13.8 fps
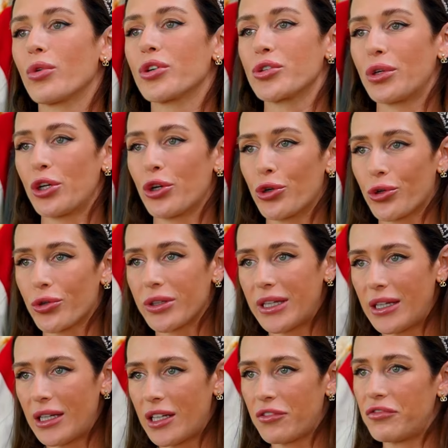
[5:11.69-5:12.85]
we're doing
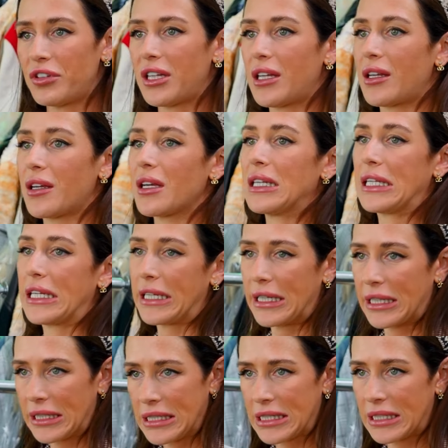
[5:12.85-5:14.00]
early evening,
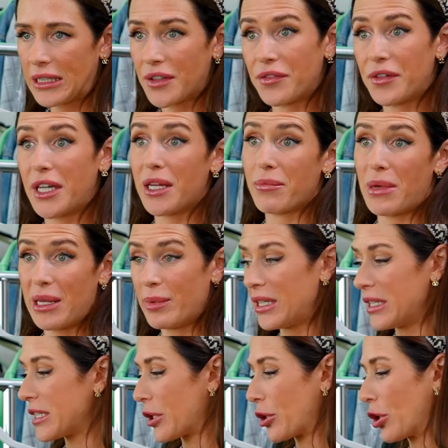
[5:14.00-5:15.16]
leading into evening, maybe
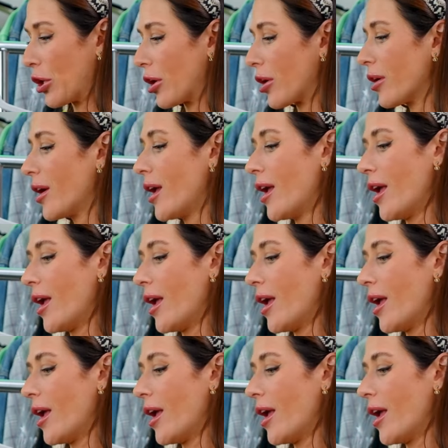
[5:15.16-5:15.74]
dinner.